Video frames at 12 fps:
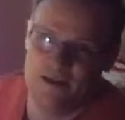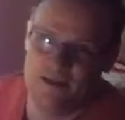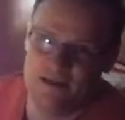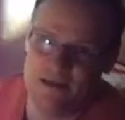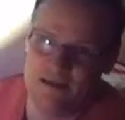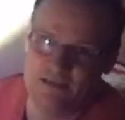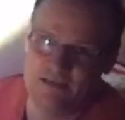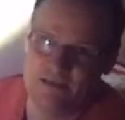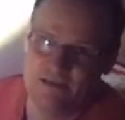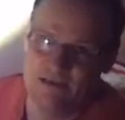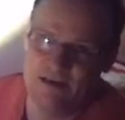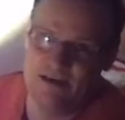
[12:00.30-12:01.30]
this
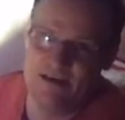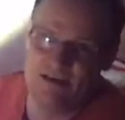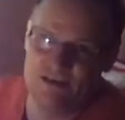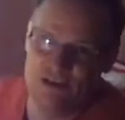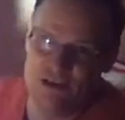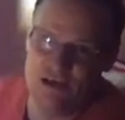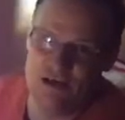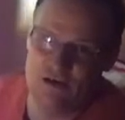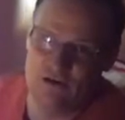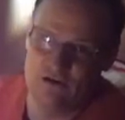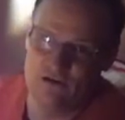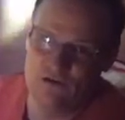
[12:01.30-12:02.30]
is near.
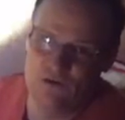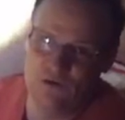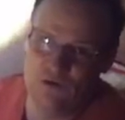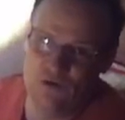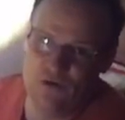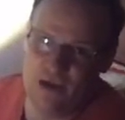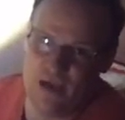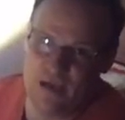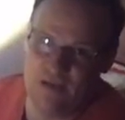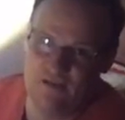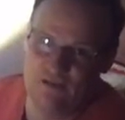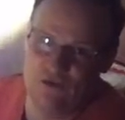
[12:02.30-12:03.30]
Do you get
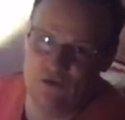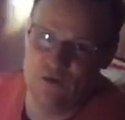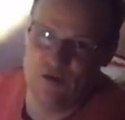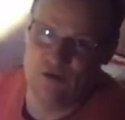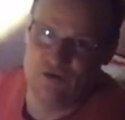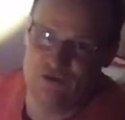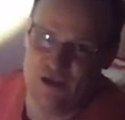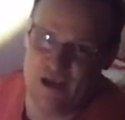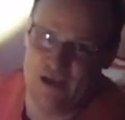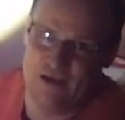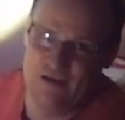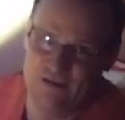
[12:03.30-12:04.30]
it? Do you
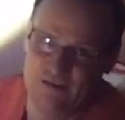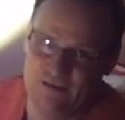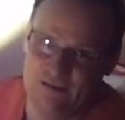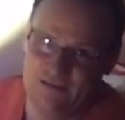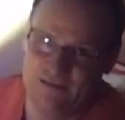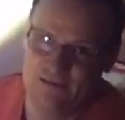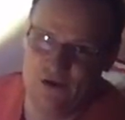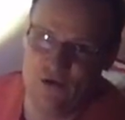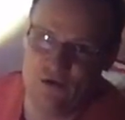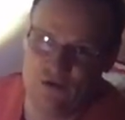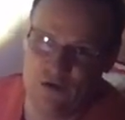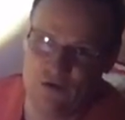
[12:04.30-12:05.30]
understand? No,
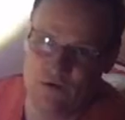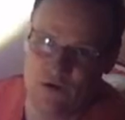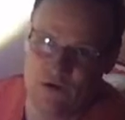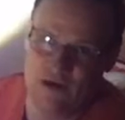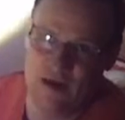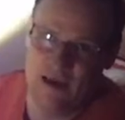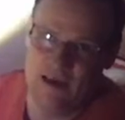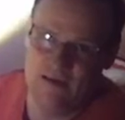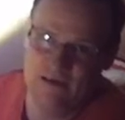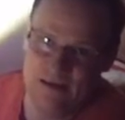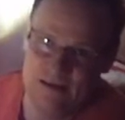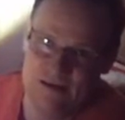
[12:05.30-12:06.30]
you don't, okay?
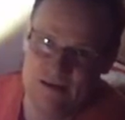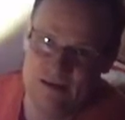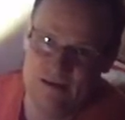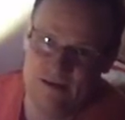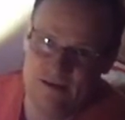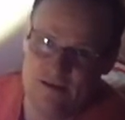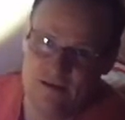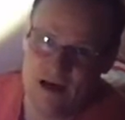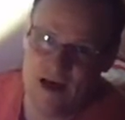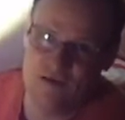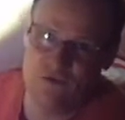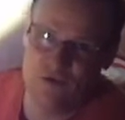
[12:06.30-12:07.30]

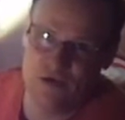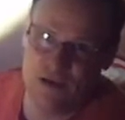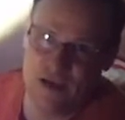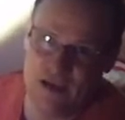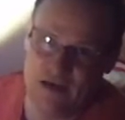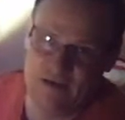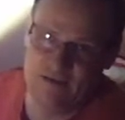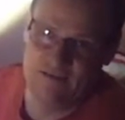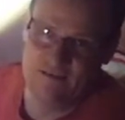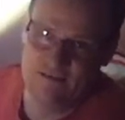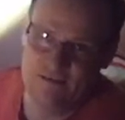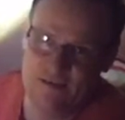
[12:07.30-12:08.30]
I'll do it again.
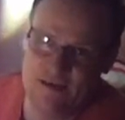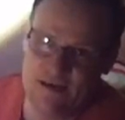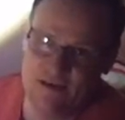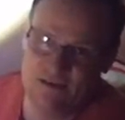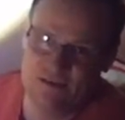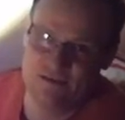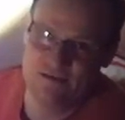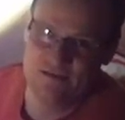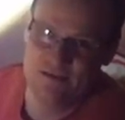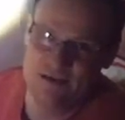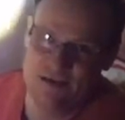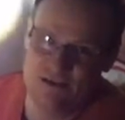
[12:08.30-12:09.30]
This
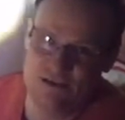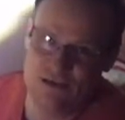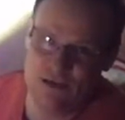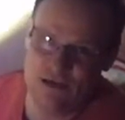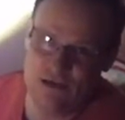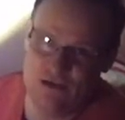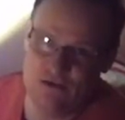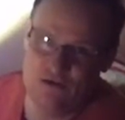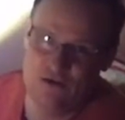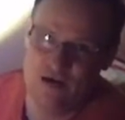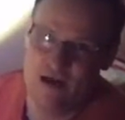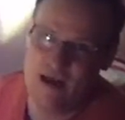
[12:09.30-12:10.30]
is near,
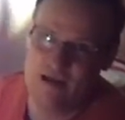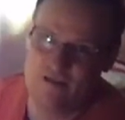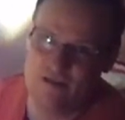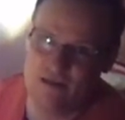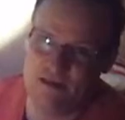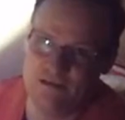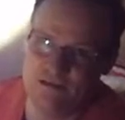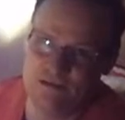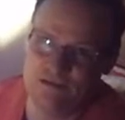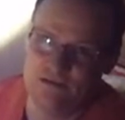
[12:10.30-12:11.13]
and this